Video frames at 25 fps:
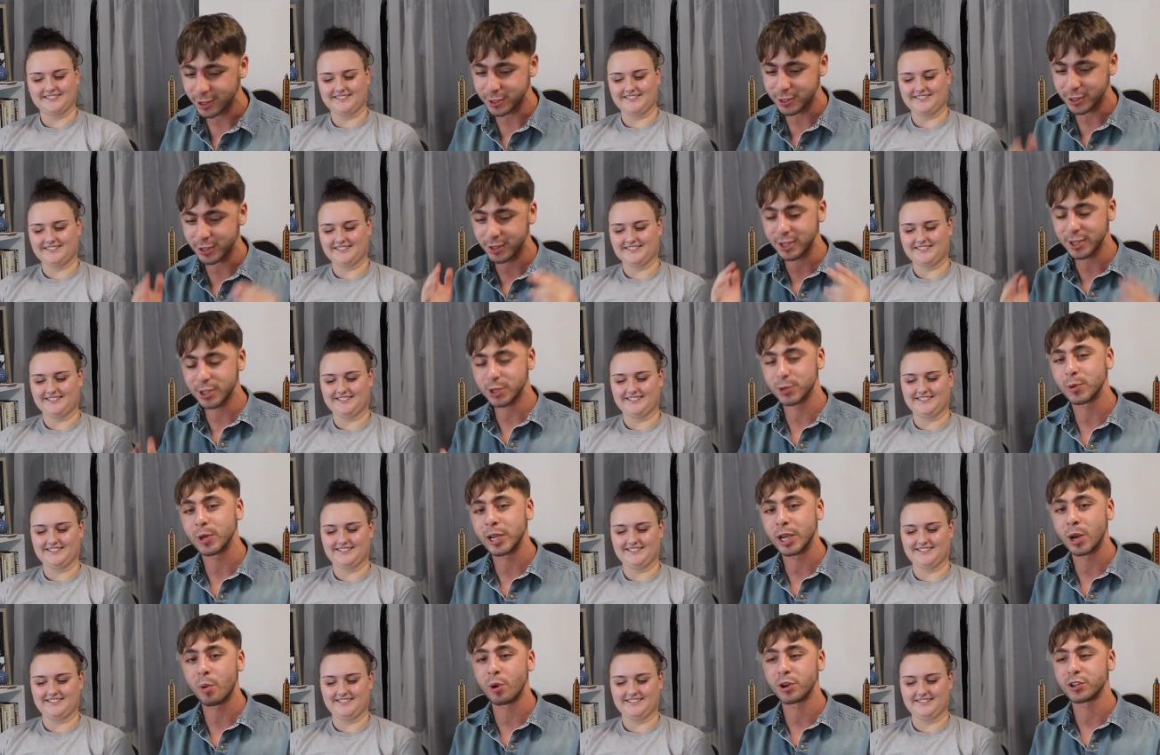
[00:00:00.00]
Speaker 1: So this
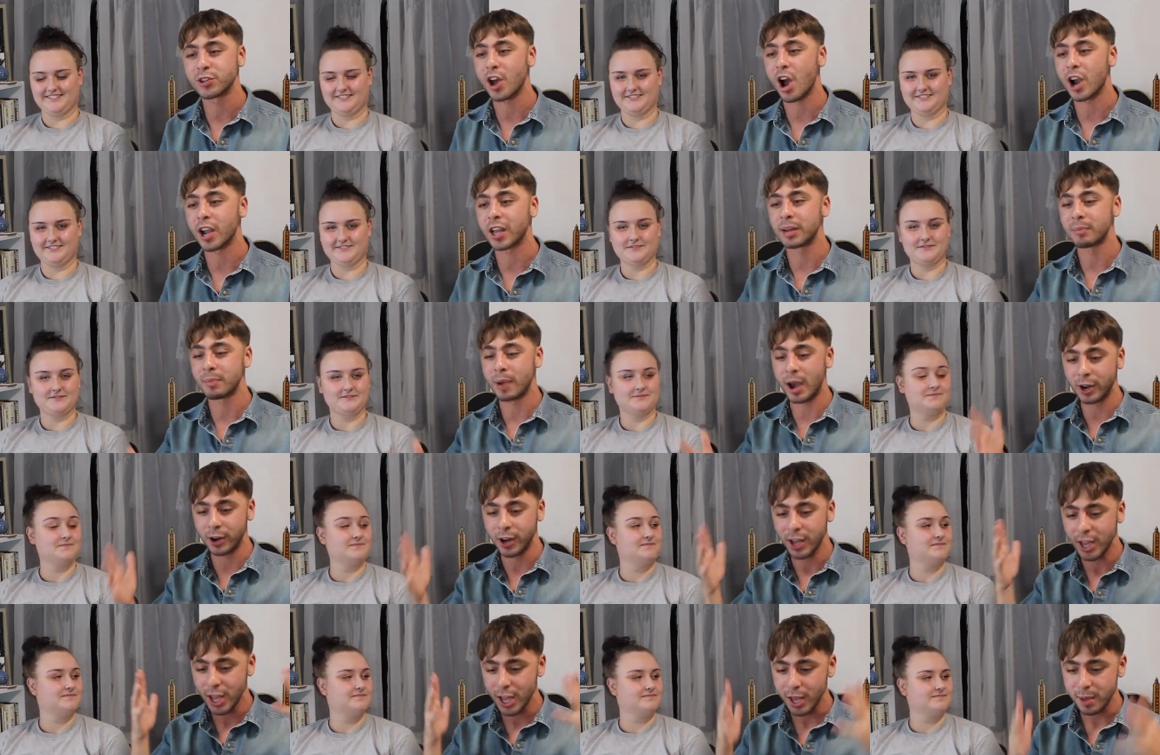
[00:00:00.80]
week we're talking
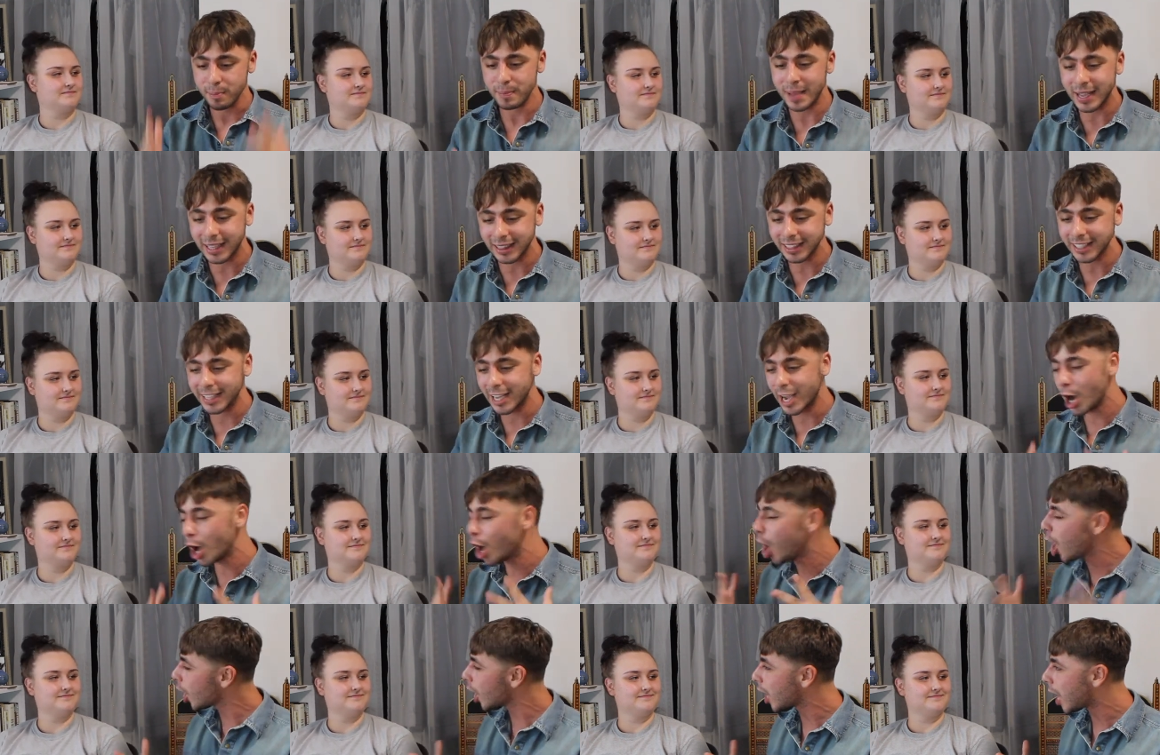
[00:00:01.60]
about Migle,
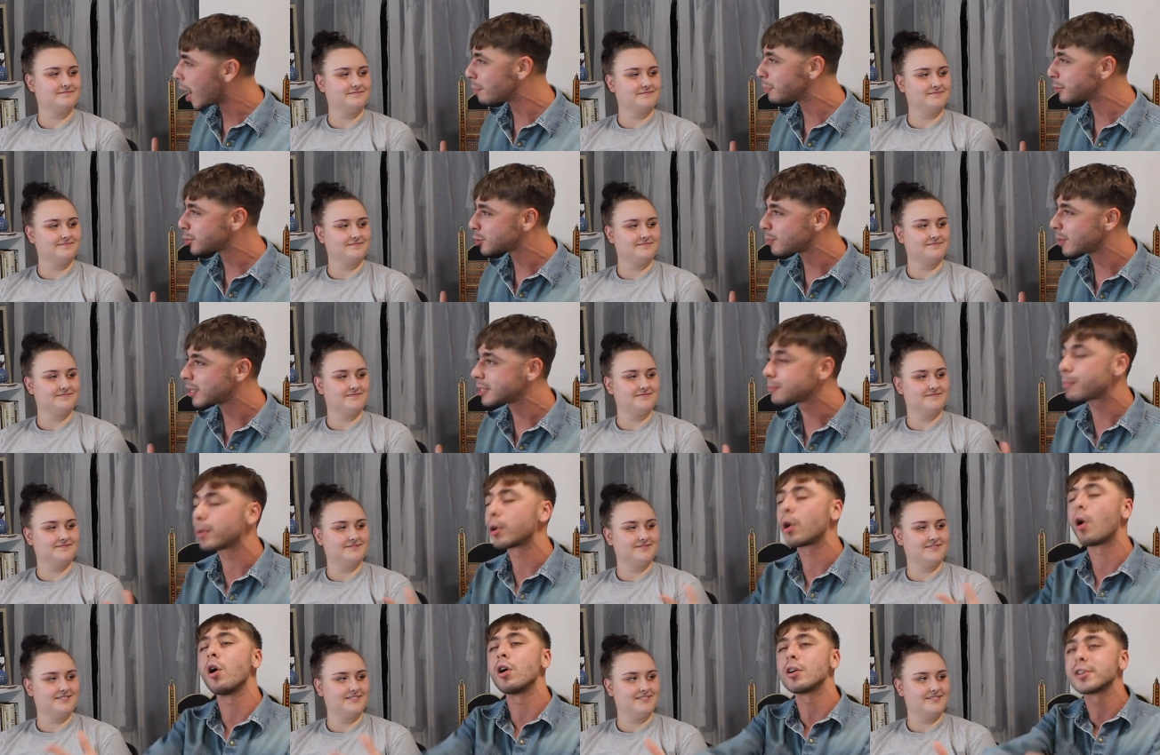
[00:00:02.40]
her accomplishments,
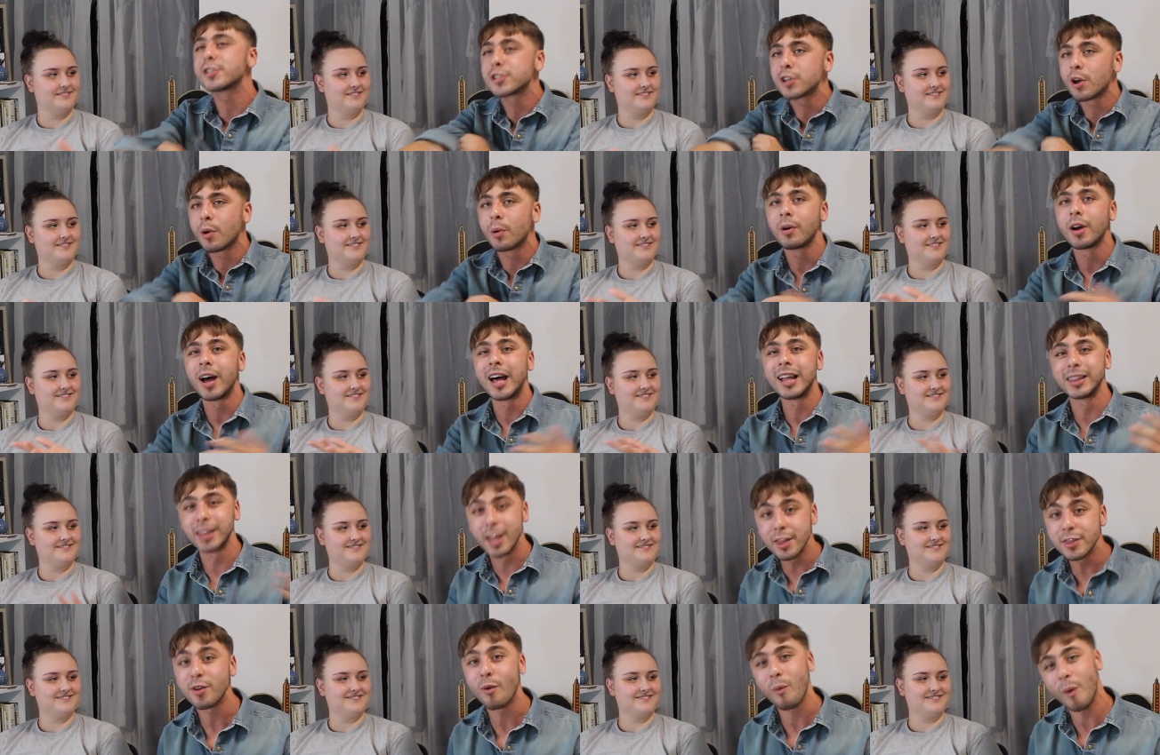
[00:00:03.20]
but also
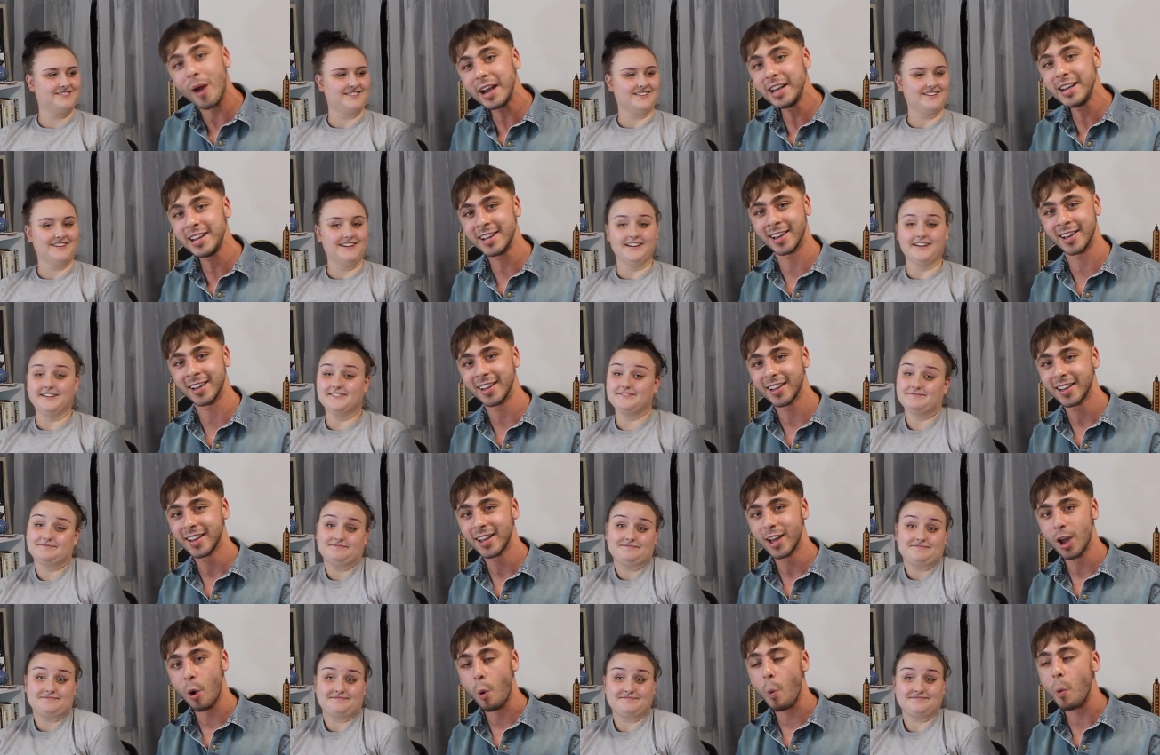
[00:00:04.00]
Lithuania,
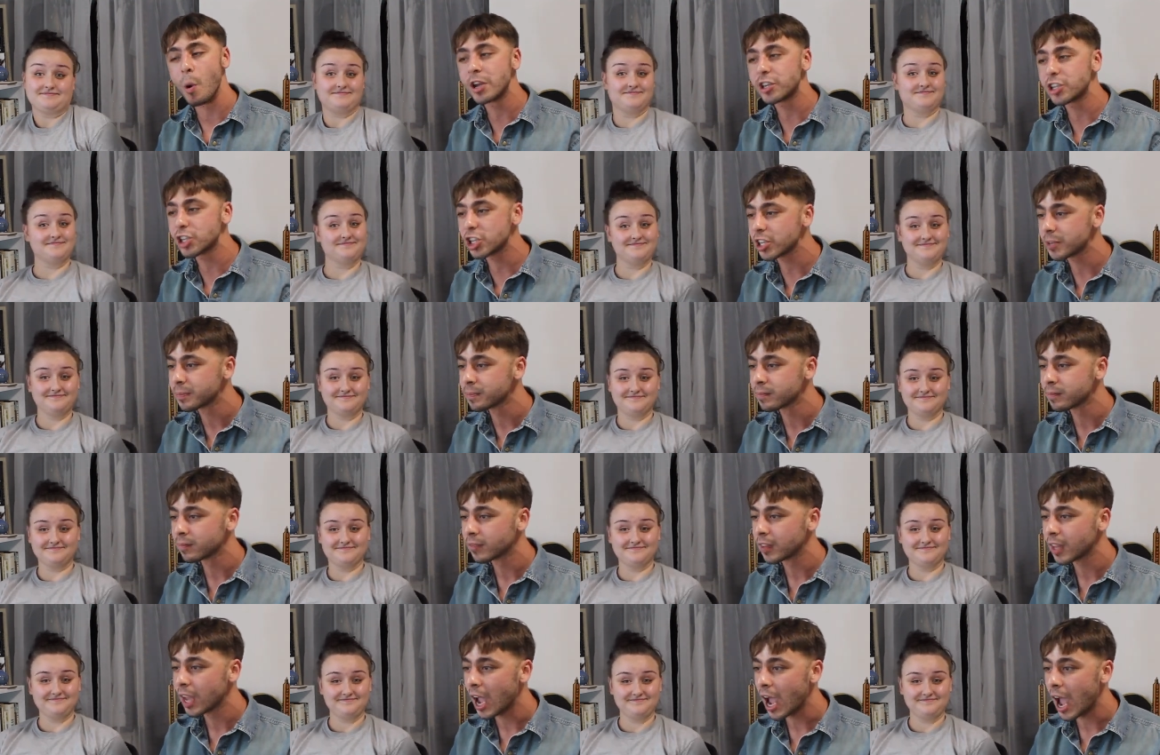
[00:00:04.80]
which
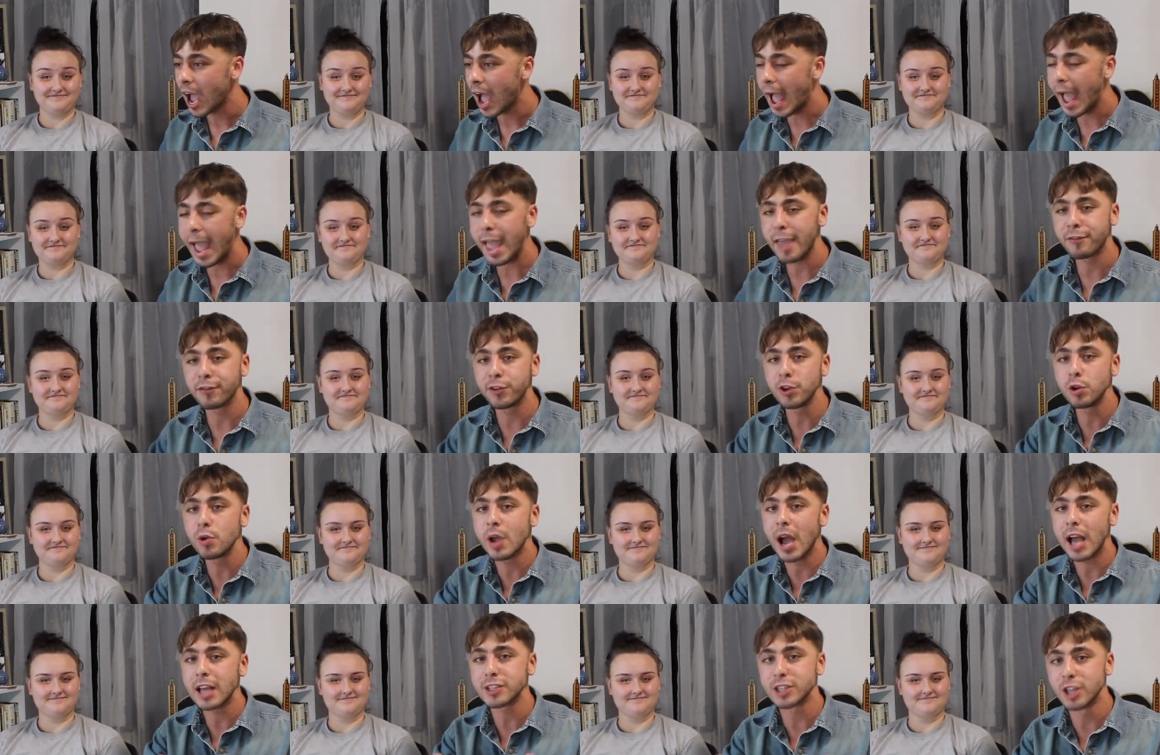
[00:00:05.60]
if you
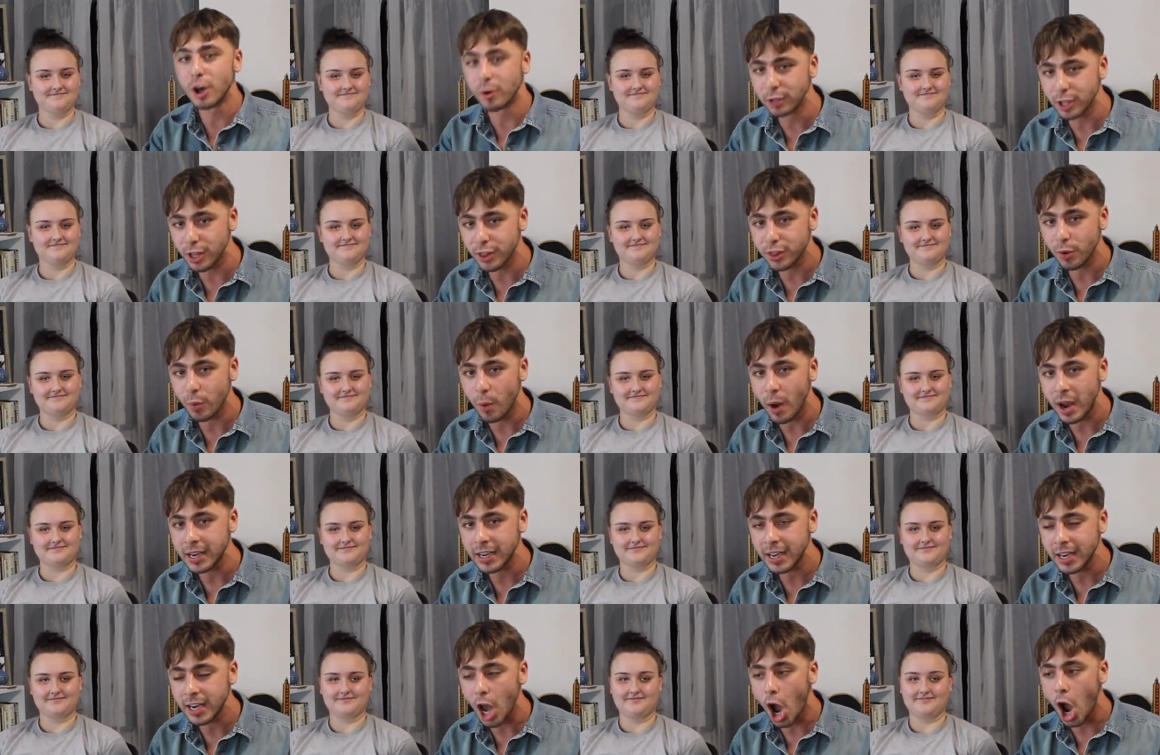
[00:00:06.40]
guys know
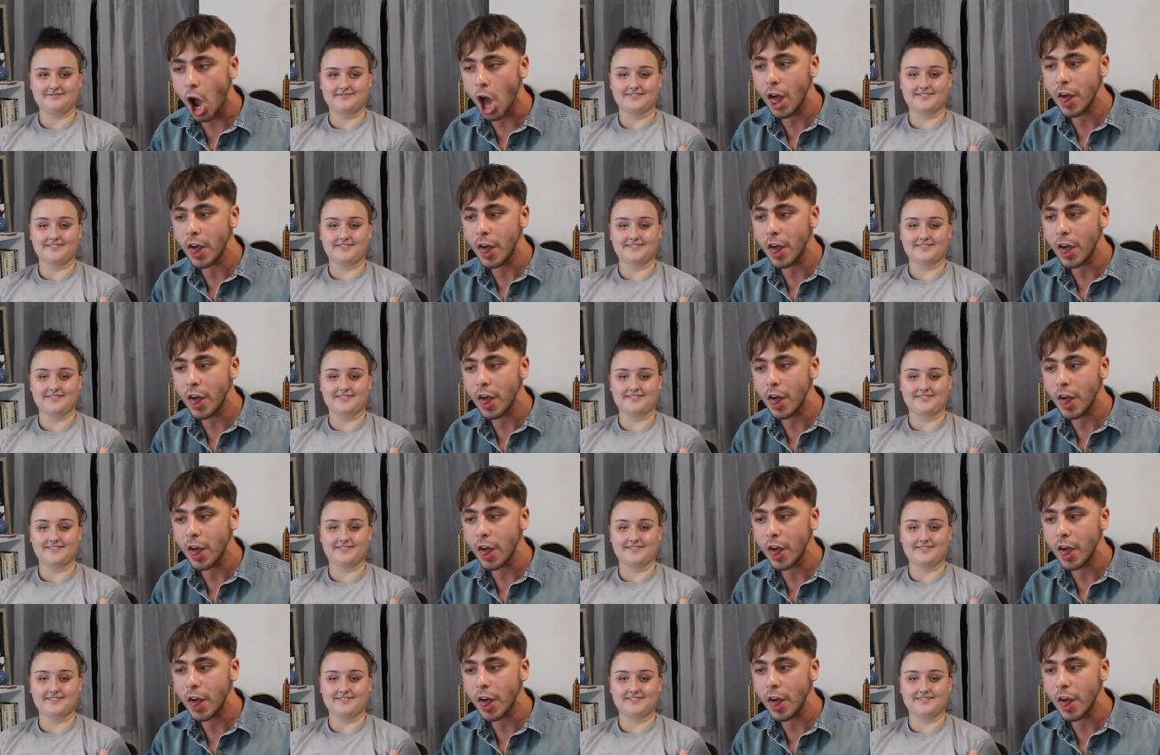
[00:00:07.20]
Lithuanian,